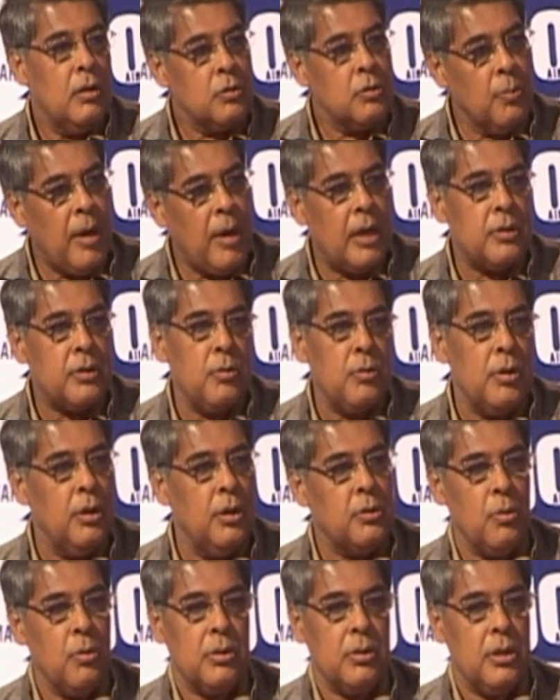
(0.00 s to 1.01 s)
So Mark
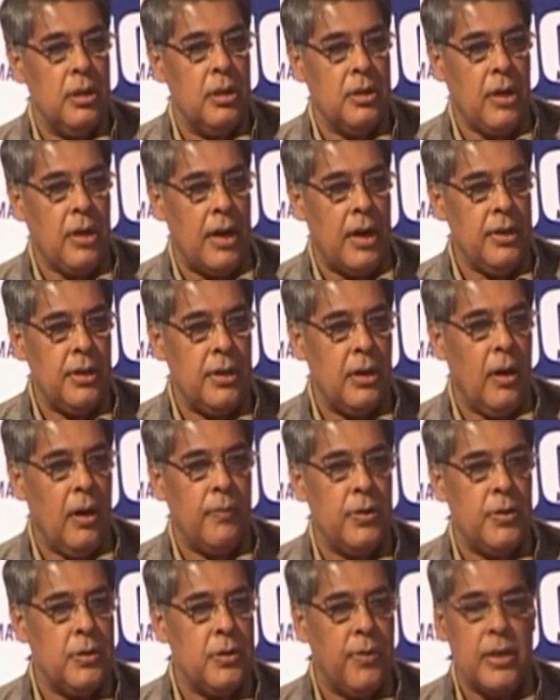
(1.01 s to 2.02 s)
Tully took the title
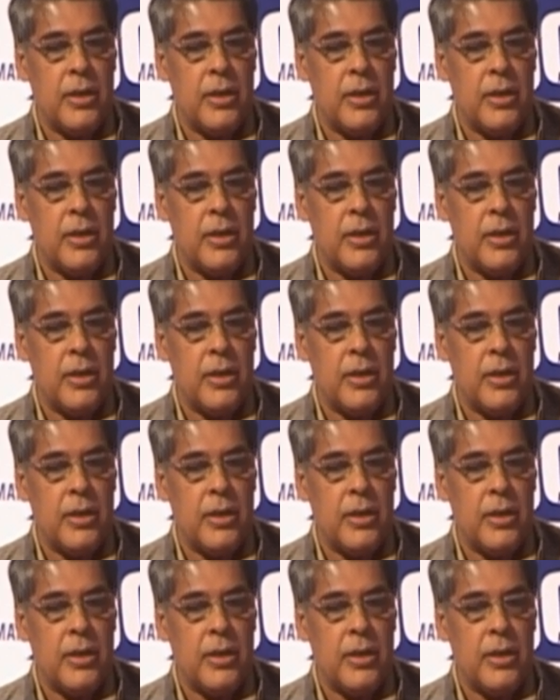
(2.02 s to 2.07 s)
of his